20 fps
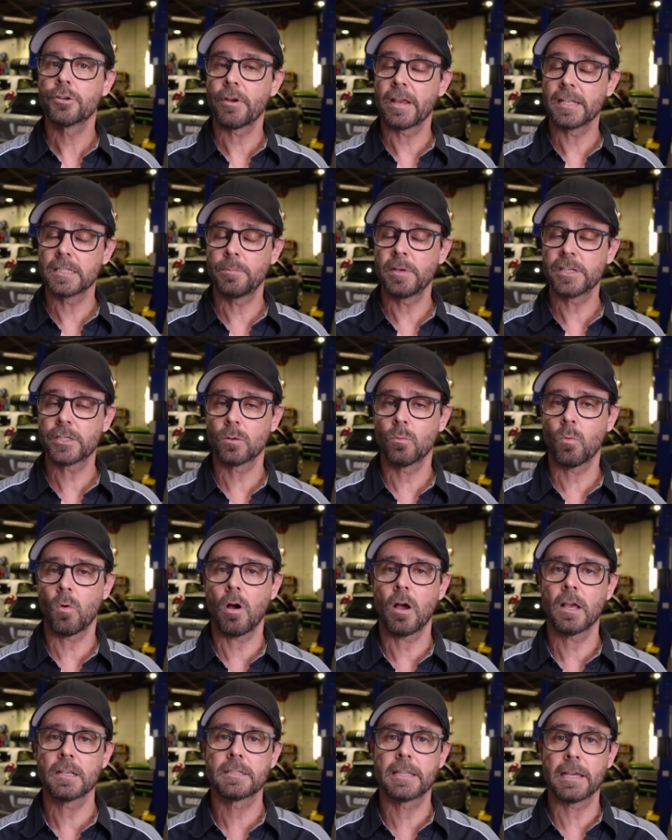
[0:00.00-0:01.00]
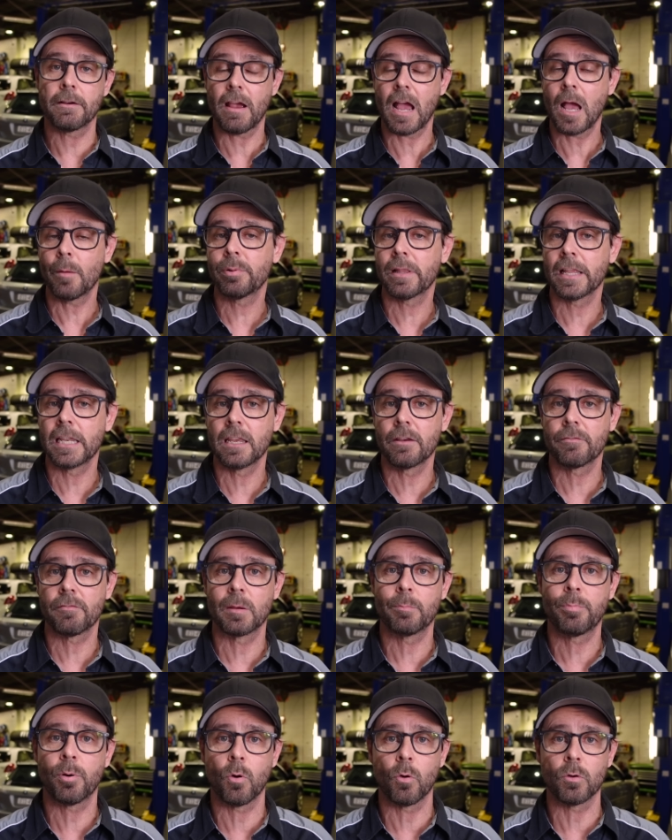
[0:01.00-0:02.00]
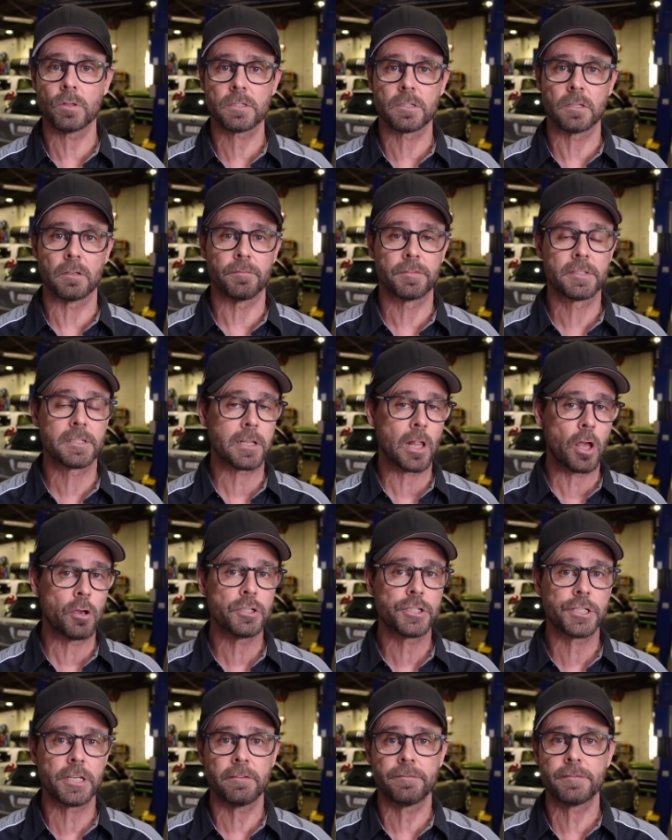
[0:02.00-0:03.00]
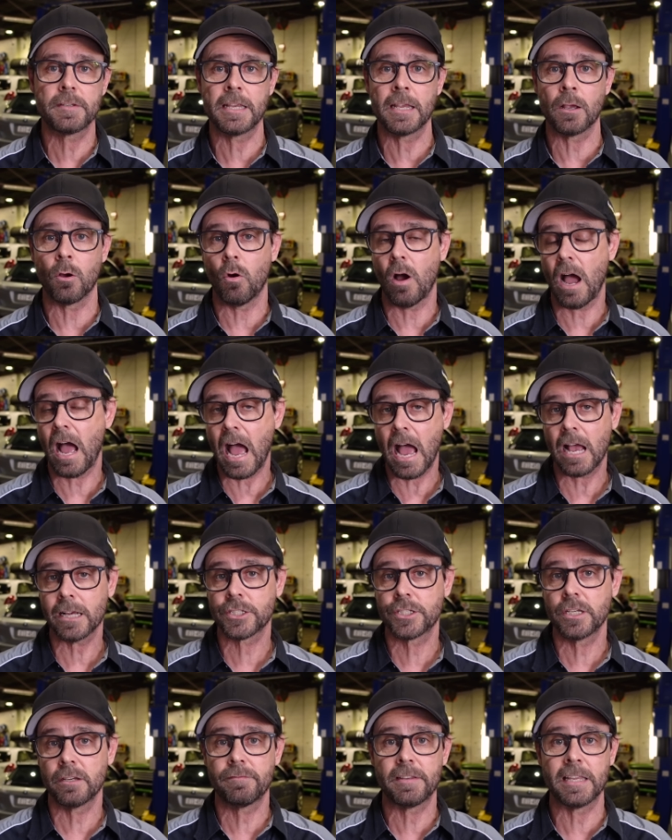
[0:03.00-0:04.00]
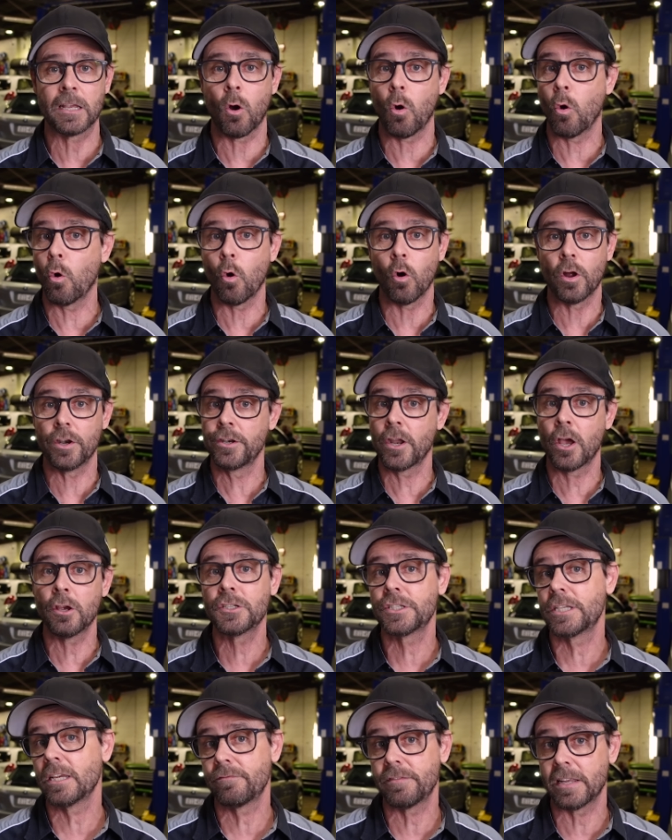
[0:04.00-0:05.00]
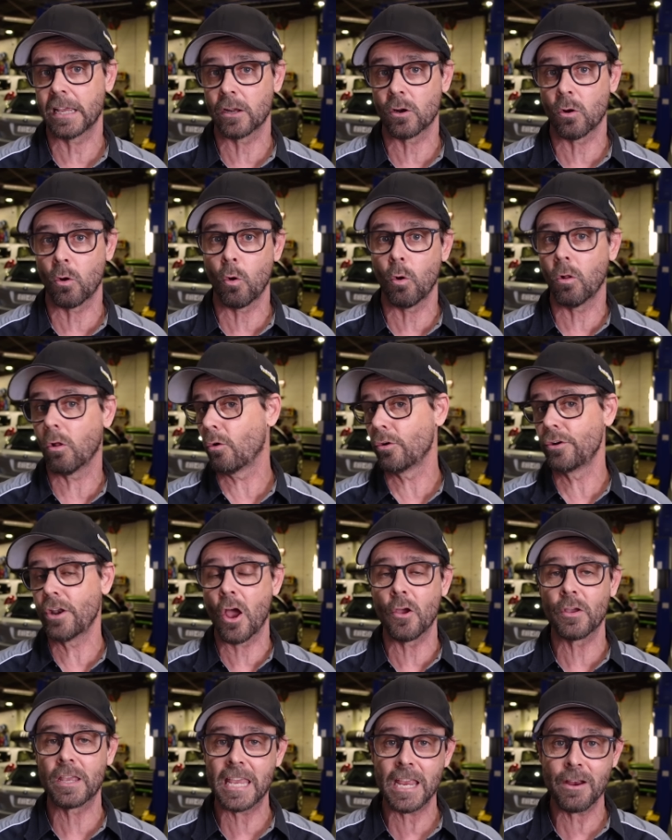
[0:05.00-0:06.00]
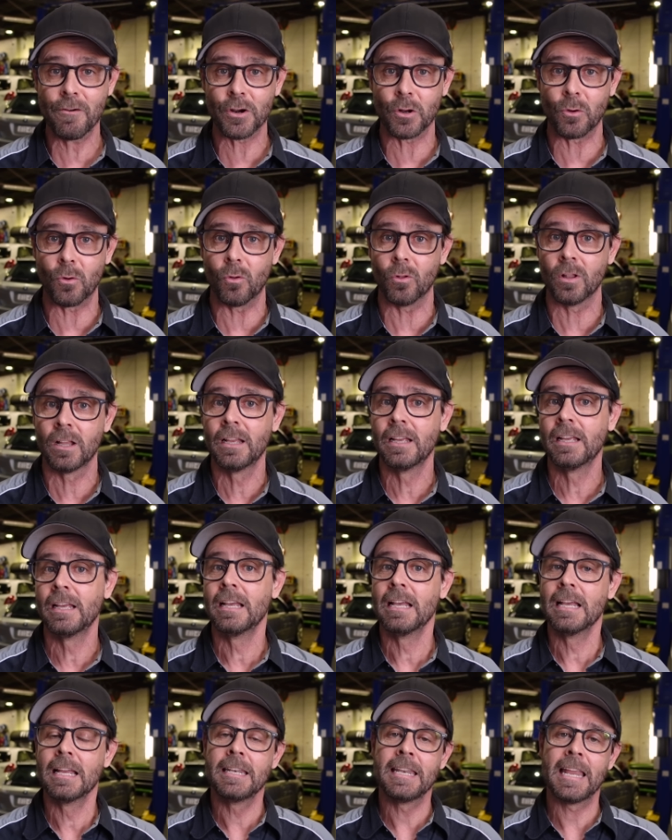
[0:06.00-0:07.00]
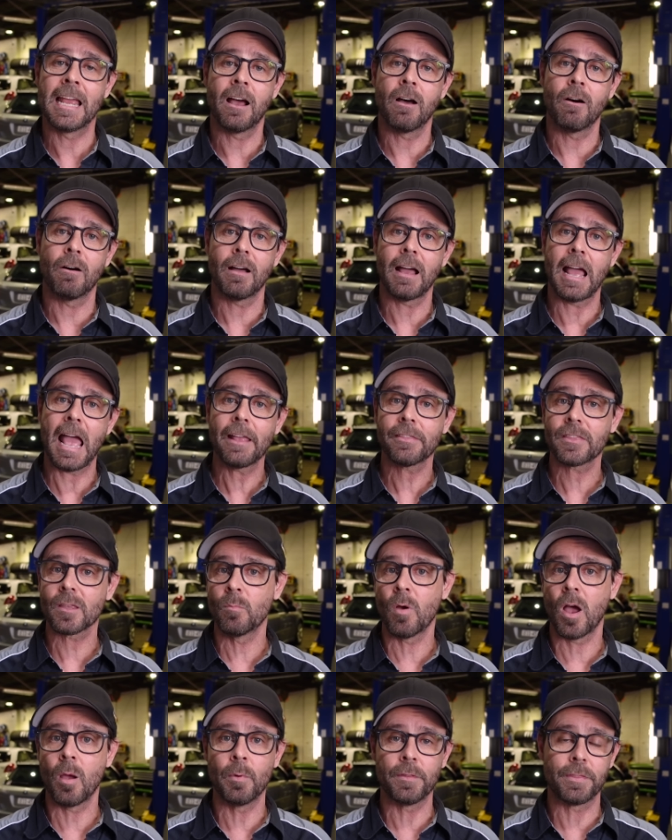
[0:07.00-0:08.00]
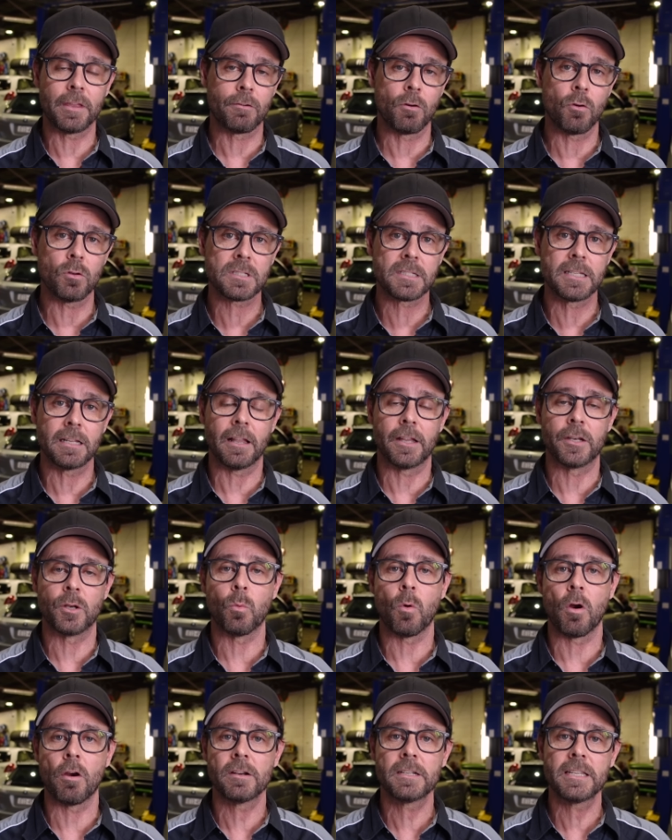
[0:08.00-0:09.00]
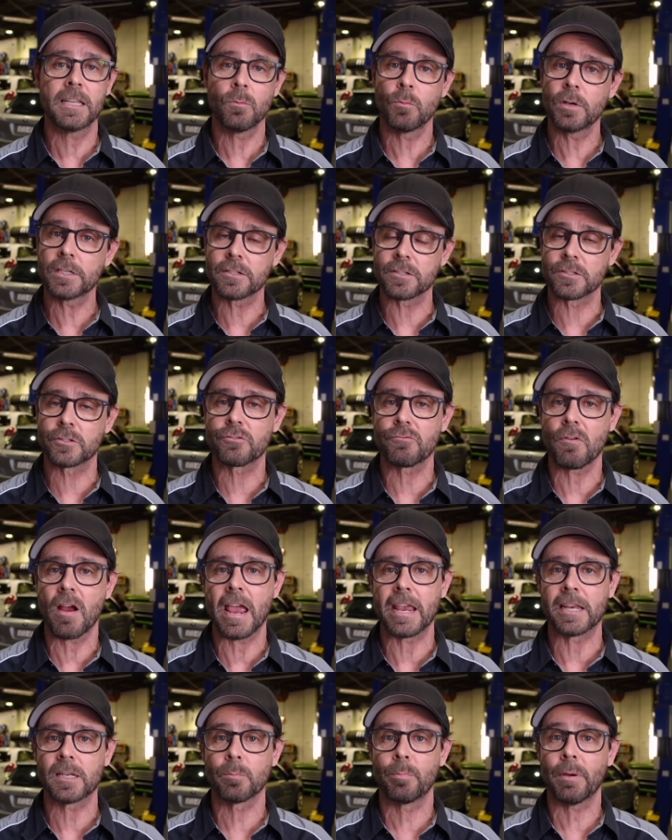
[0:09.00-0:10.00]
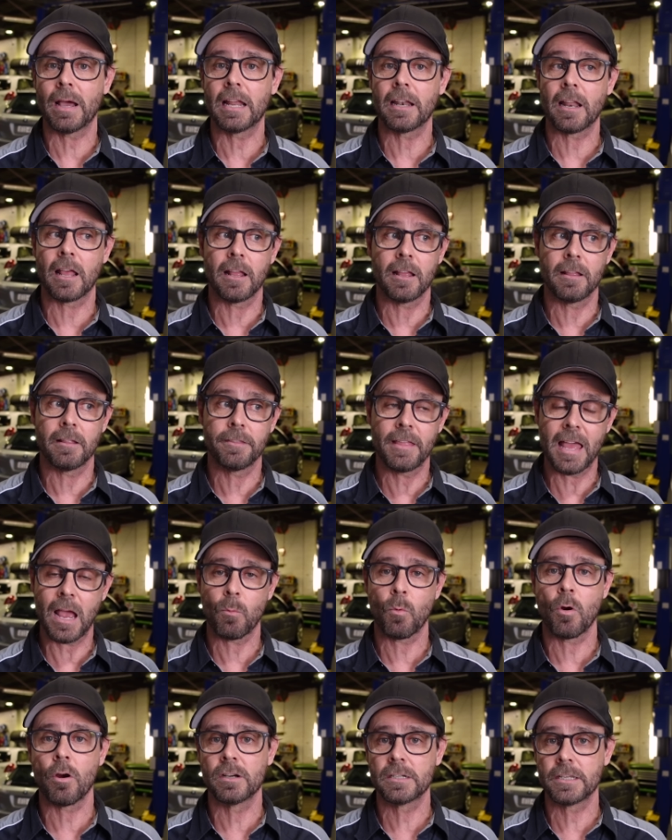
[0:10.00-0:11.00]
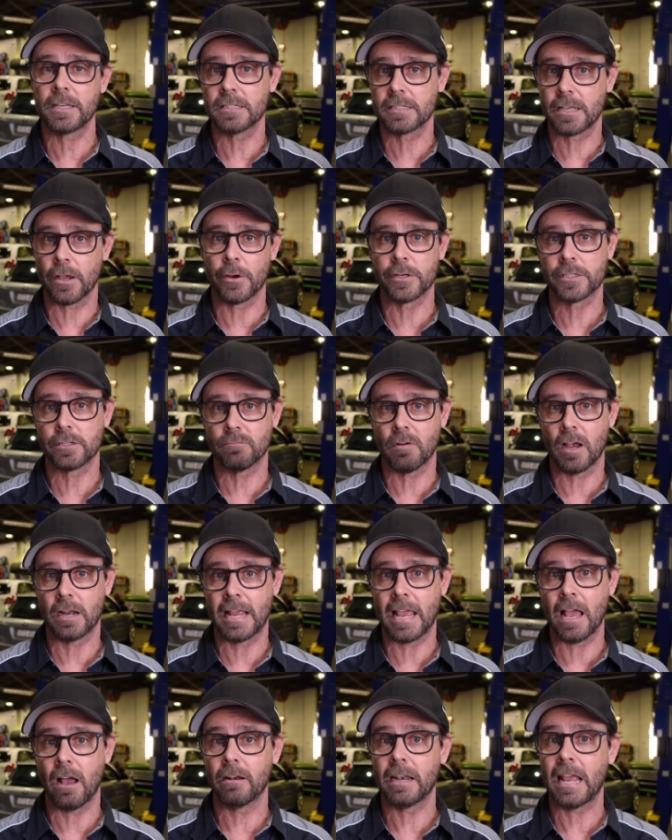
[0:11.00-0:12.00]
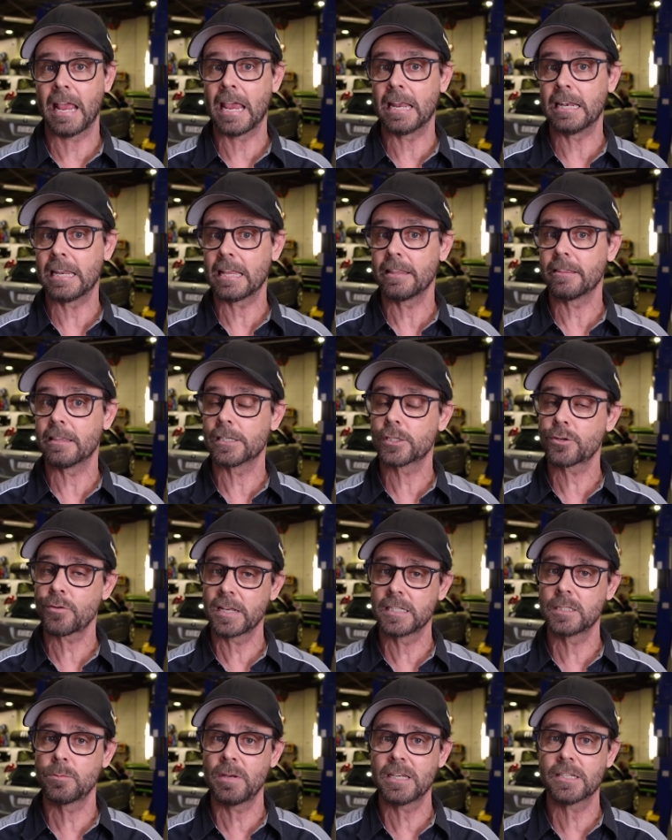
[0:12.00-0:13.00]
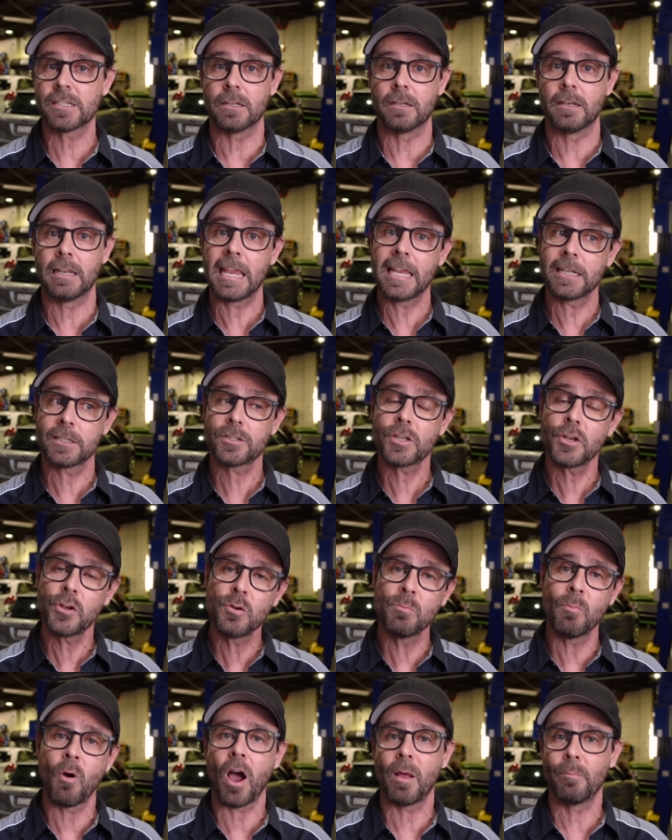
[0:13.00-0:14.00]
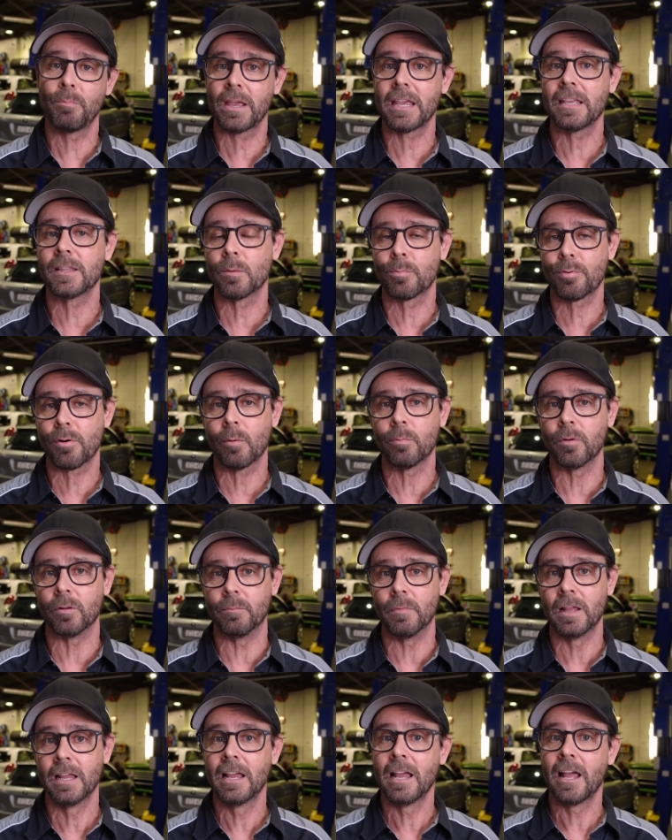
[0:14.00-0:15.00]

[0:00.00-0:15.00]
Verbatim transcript: Transmission wise, there are plenty of reports of slow shifting or harsh shifting or no shifting at all or no gear at all. Now, at the moment, they're all still under warranty, which is great, but that warranty is going to run out. And the transmission, it too might be the problem